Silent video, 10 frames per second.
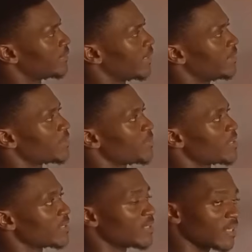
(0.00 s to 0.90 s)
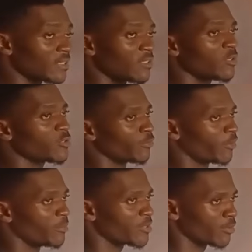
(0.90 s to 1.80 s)
then it means it's certainly going to
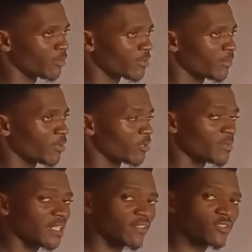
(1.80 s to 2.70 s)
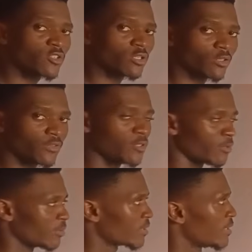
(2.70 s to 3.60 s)
form a salt because by definition of a
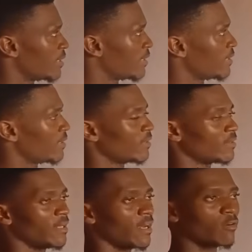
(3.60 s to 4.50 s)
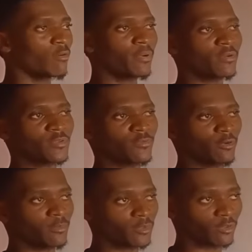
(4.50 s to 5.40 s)
salt, they are compounds
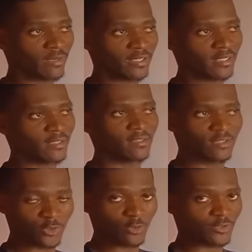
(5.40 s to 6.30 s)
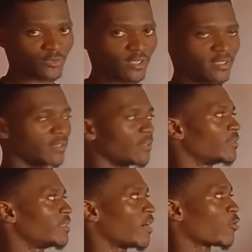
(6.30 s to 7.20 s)
formed, or rather, salts
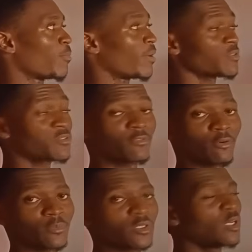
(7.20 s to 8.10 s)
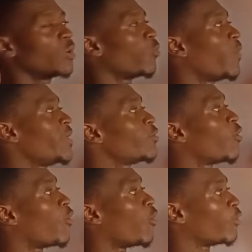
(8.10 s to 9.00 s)
rather, they are compounds formed
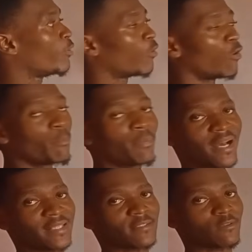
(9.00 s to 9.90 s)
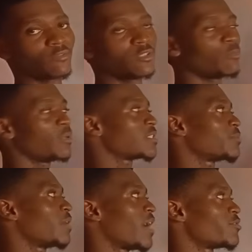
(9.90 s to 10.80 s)
when all or part of the
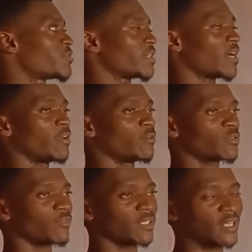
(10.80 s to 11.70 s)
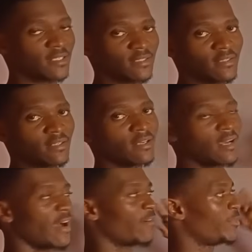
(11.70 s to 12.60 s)
replaceable hydrogen ions of an acid
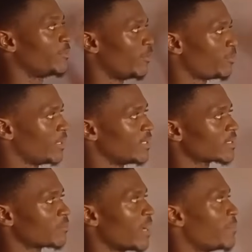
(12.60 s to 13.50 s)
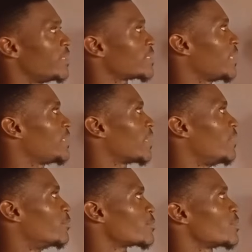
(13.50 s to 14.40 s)
have been replaced by metallic
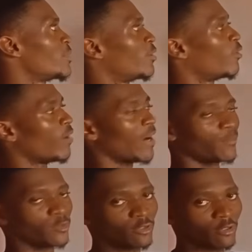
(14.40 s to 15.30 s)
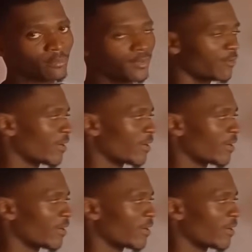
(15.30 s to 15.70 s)
ions or ammonium